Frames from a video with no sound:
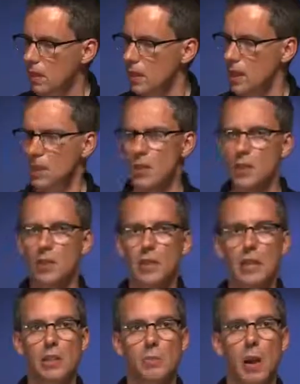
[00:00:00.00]
It is.
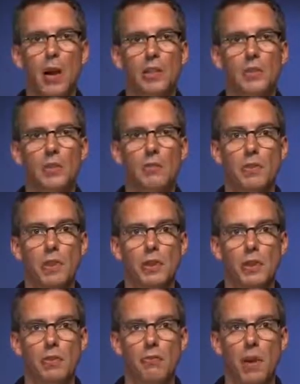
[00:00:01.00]
It's part of the
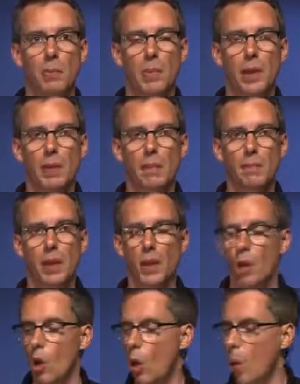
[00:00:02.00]
Versiv family.
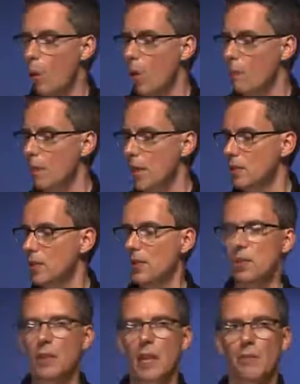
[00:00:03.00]
What makes
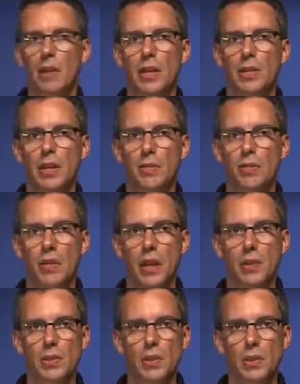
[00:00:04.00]
it an
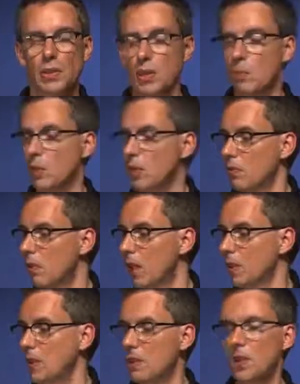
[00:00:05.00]
FI7000 is simply the
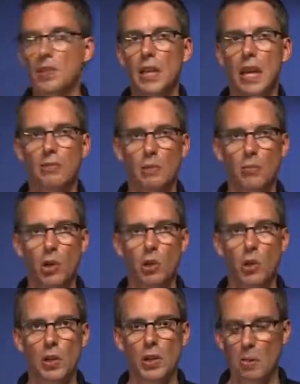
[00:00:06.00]
fact it doesn't have a
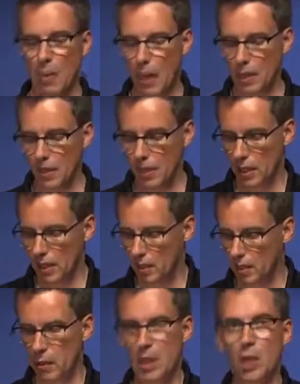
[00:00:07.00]
module in the back
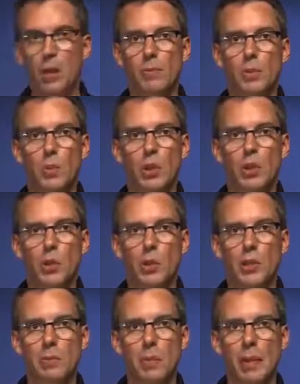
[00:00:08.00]
and it comes with a
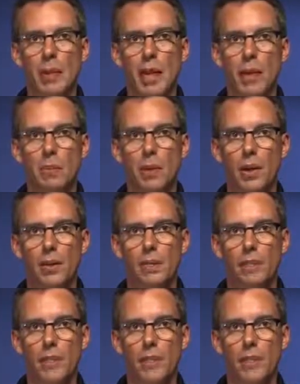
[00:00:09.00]
USB camera.